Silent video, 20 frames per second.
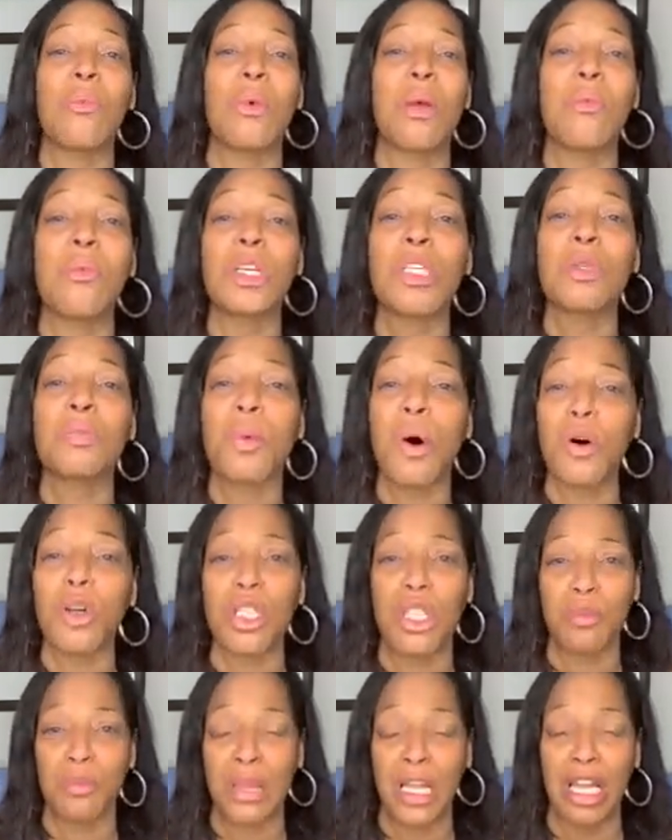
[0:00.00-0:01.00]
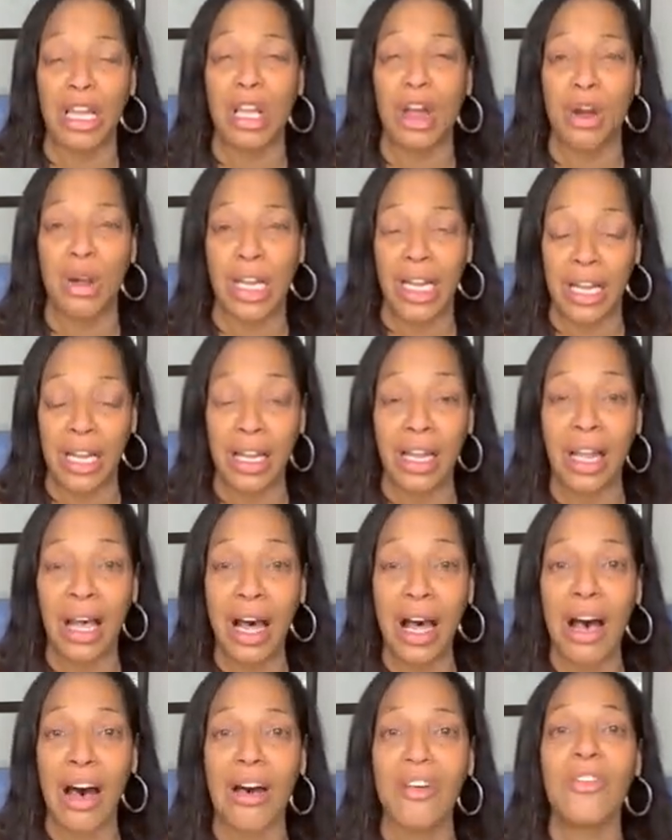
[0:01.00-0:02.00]
we were supposed to be learning
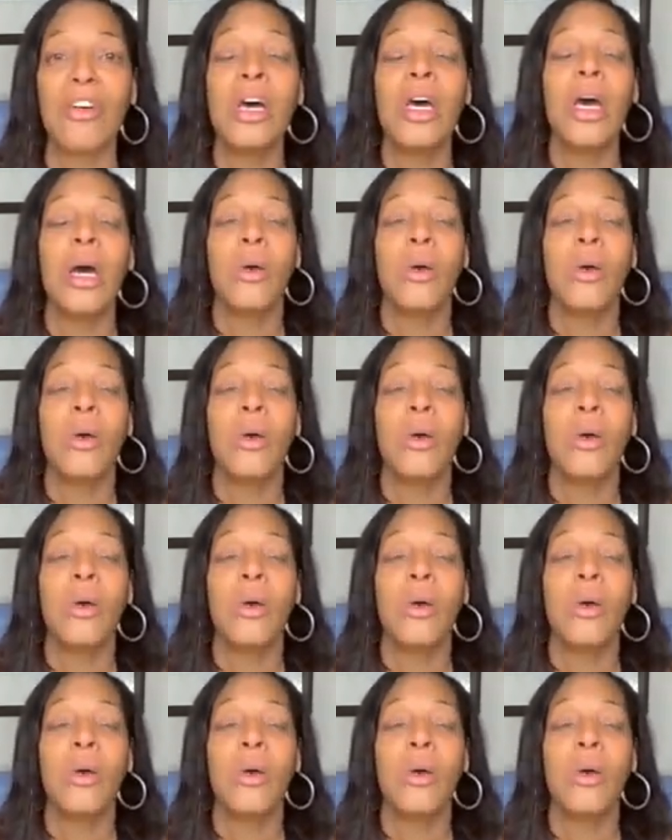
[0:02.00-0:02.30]
love,